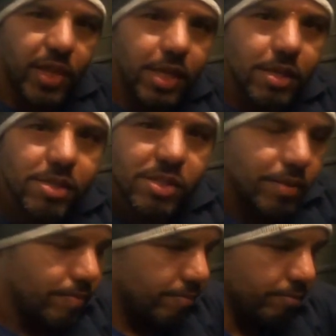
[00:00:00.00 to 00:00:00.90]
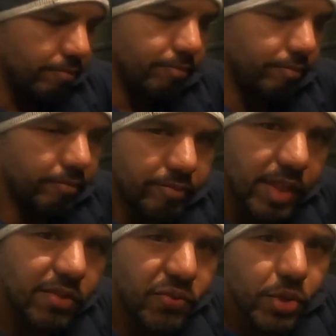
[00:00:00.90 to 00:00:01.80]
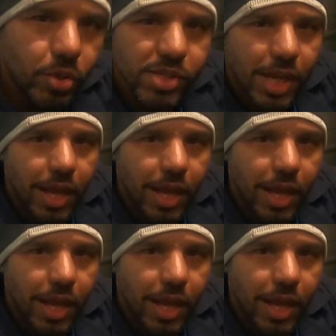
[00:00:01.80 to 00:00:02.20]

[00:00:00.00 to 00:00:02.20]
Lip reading: thing is, for those